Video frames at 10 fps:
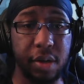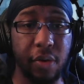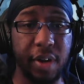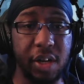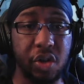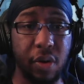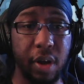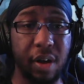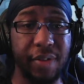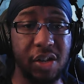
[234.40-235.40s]
Easter egg
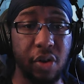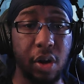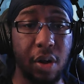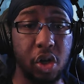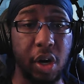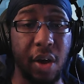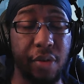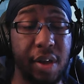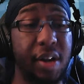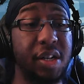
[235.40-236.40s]
of Easter egg launch are
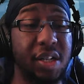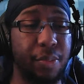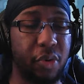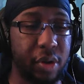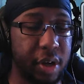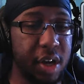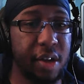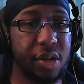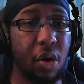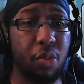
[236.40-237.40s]
calculated separately.
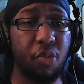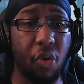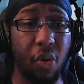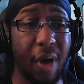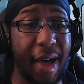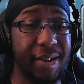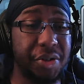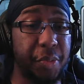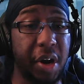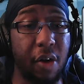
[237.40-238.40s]
So, Roll has
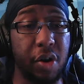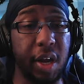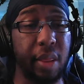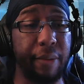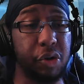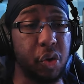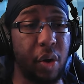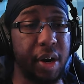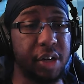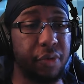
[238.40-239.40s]
some inherent healing, which is
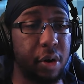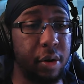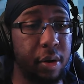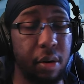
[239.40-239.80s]
quite nice for her.